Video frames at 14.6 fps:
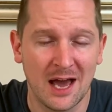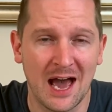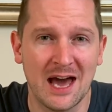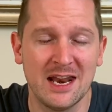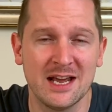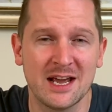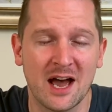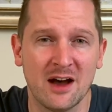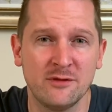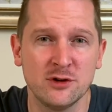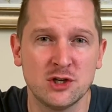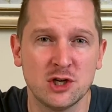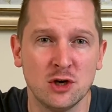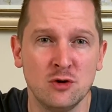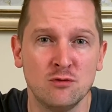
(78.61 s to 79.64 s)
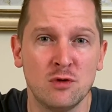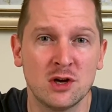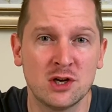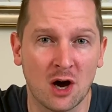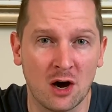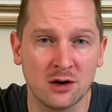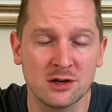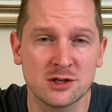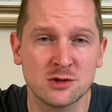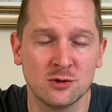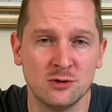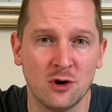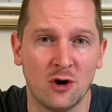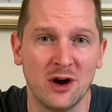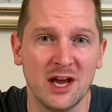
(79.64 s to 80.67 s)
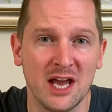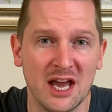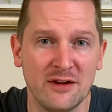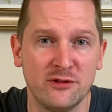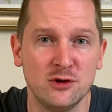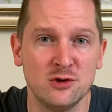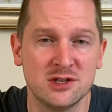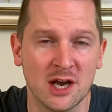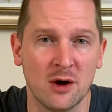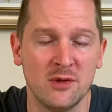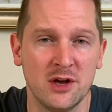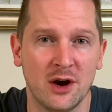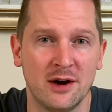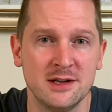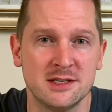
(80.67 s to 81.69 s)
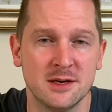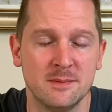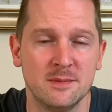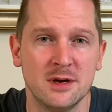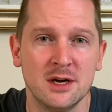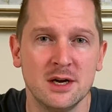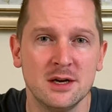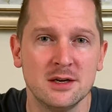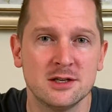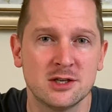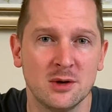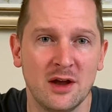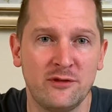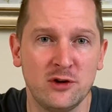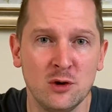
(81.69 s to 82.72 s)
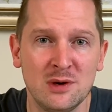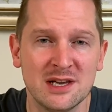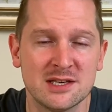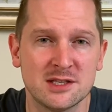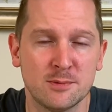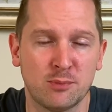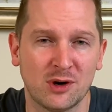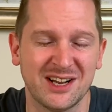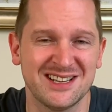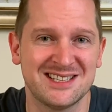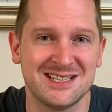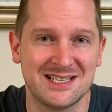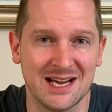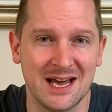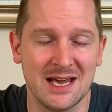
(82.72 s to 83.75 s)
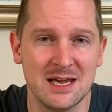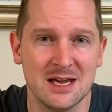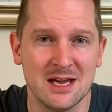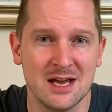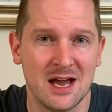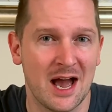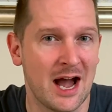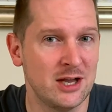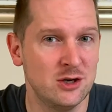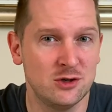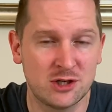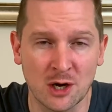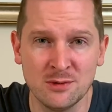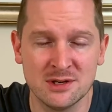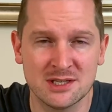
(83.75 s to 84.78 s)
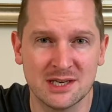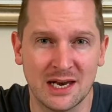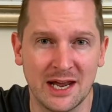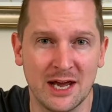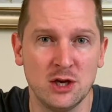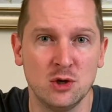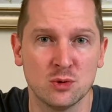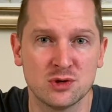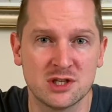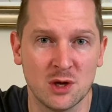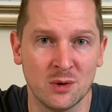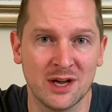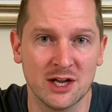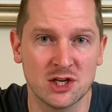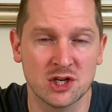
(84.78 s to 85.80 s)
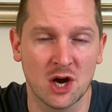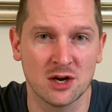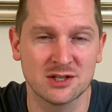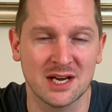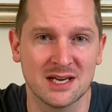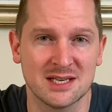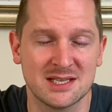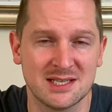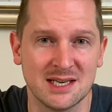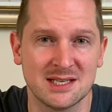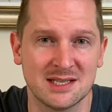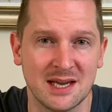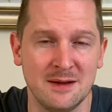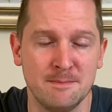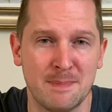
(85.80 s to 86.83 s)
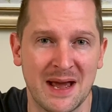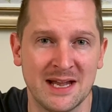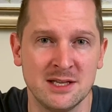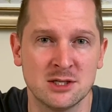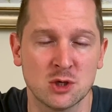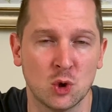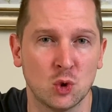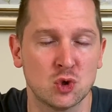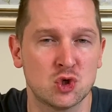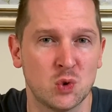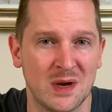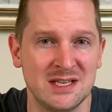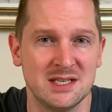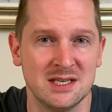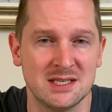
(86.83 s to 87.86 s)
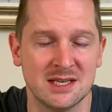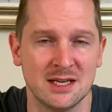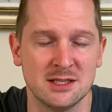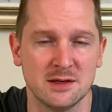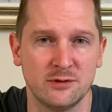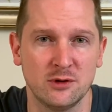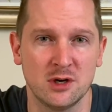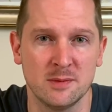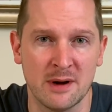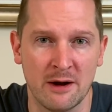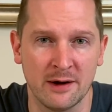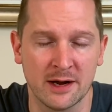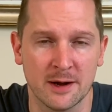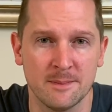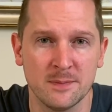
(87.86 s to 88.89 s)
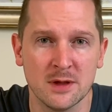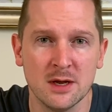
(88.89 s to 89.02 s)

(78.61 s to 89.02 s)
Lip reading: and it covers you regardless or not if you sell the item. So if you list the product today and you don't sell it, you'll still get charged that 16 pence or 20 cents if you're in America.